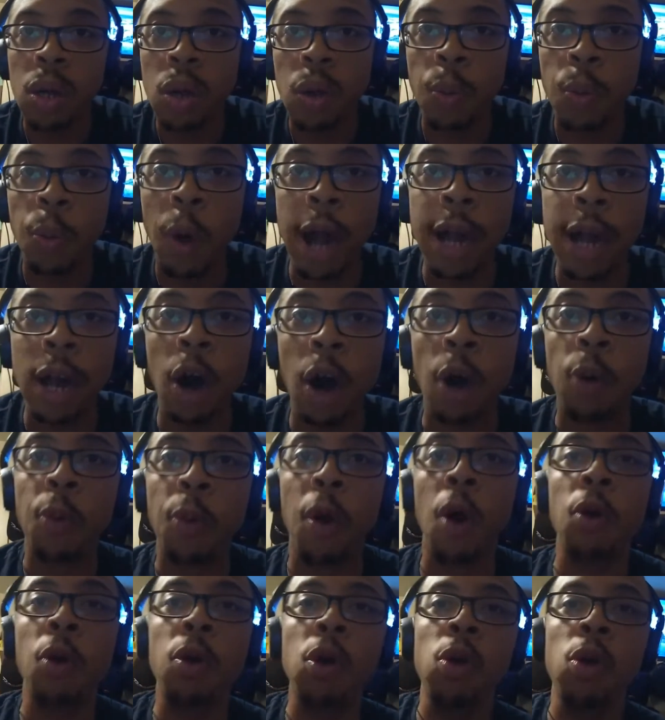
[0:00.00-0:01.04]
Right on,
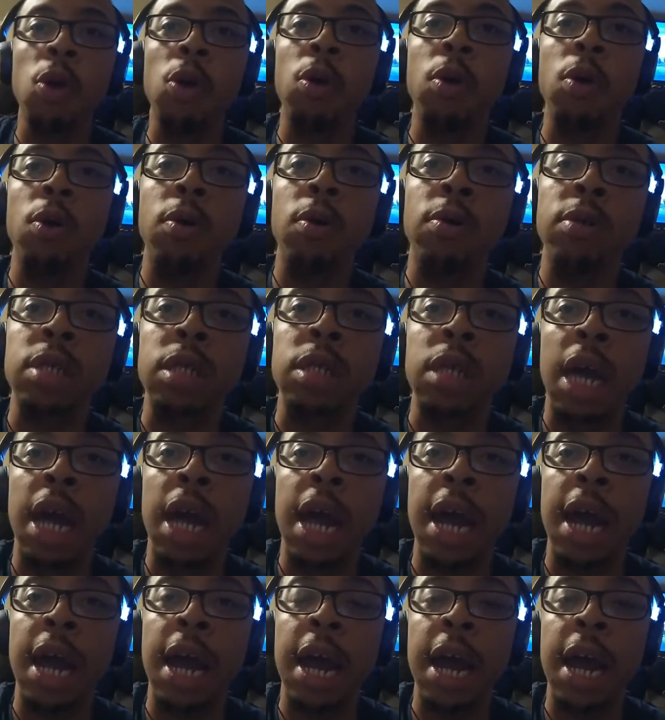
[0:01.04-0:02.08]
Roku's
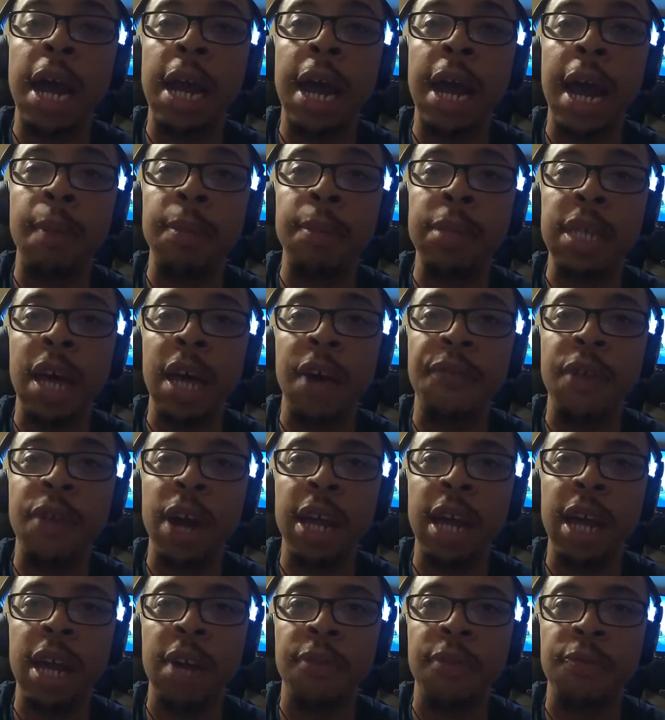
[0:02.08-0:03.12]
and Amazon Fire.
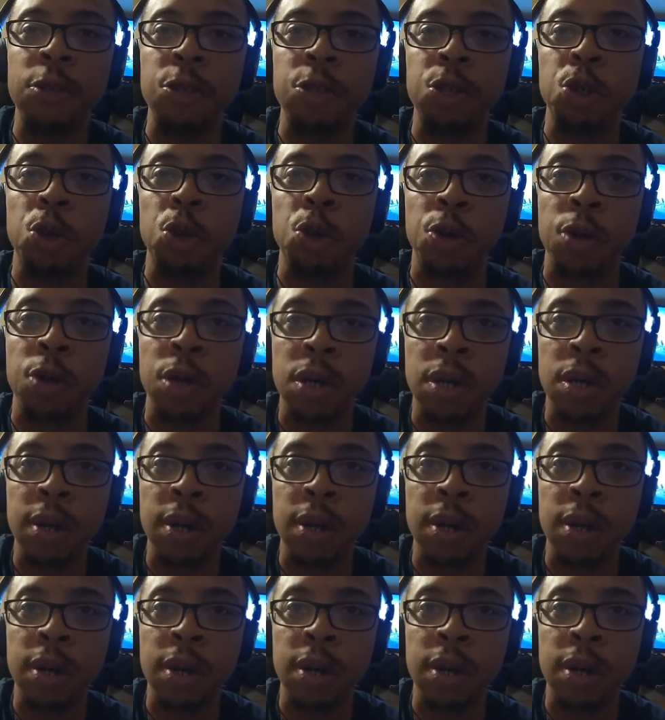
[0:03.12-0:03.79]
Yeah, for sure.